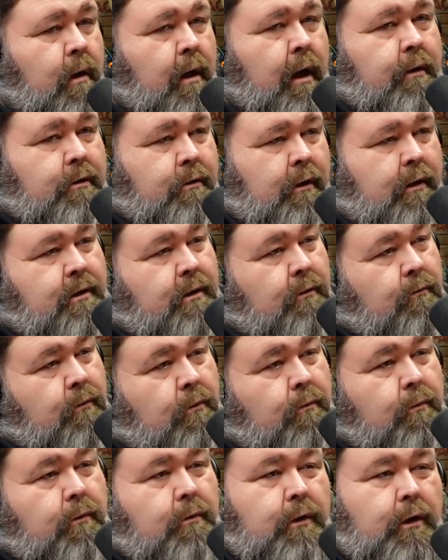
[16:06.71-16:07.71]
so I said,
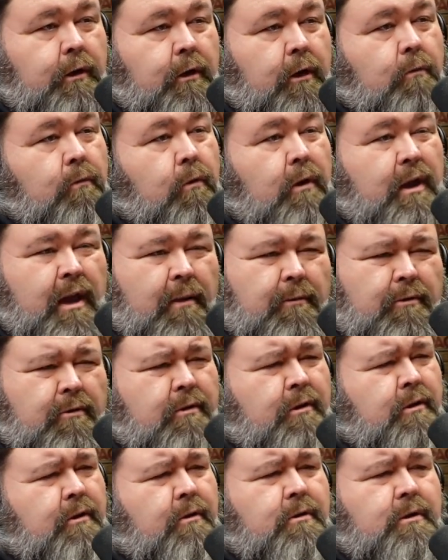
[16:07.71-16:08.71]
well, we'll keep
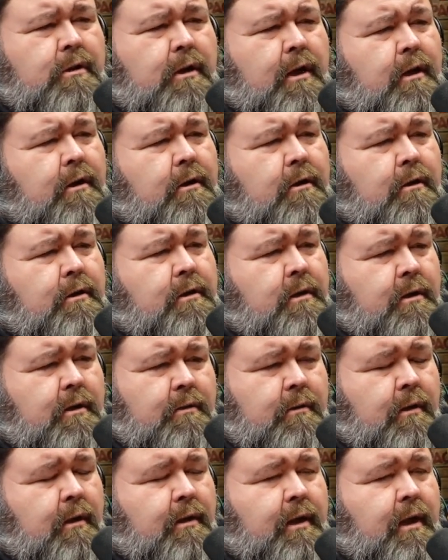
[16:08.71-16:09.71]
doing the newsletters,
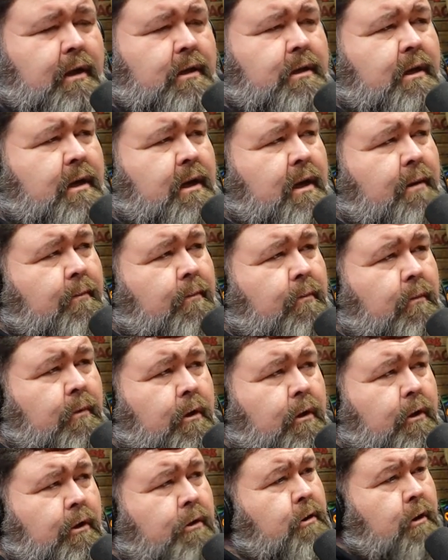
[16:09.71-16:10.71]
and at that time,
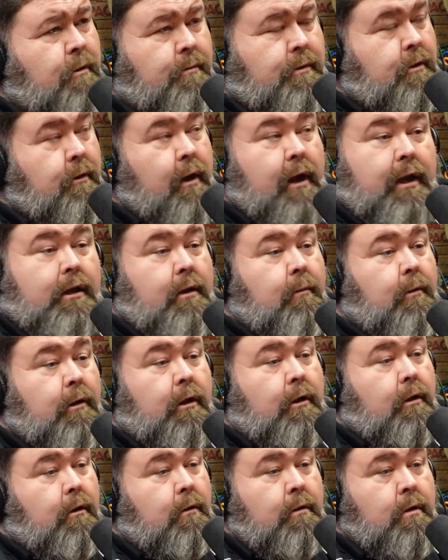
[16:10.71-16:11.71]
YouTube still hadn't come
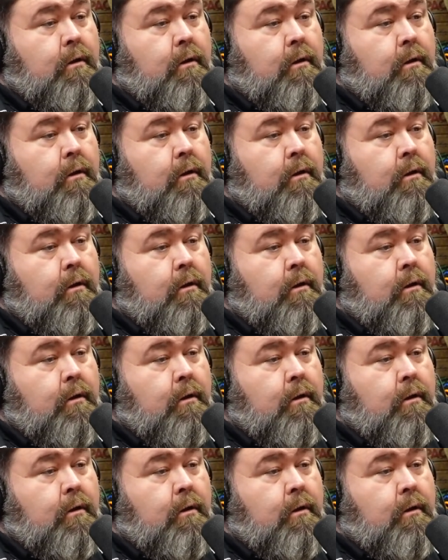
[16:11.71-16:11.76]
along.